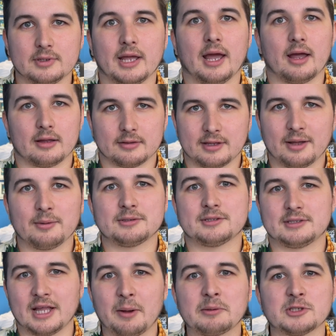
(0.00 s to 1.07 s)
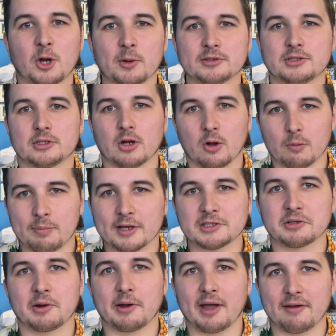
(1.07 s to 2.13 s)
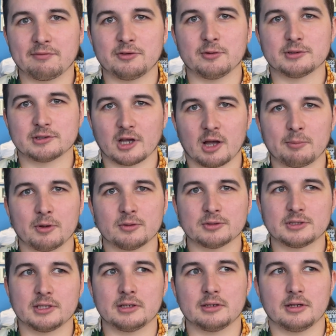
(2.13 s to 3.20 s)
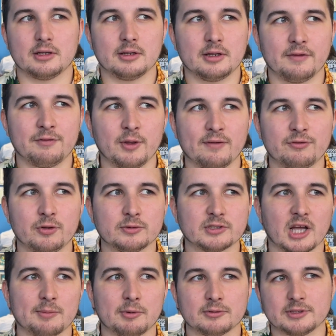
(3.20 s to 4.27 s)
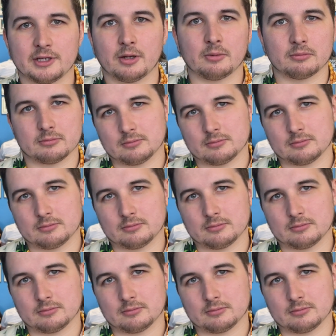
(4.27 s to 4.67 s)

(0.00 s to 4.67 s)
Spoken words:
Yeah, that was always the goal. Make sure I have 2 Sabos, and if you have 2 Sabos, they don't.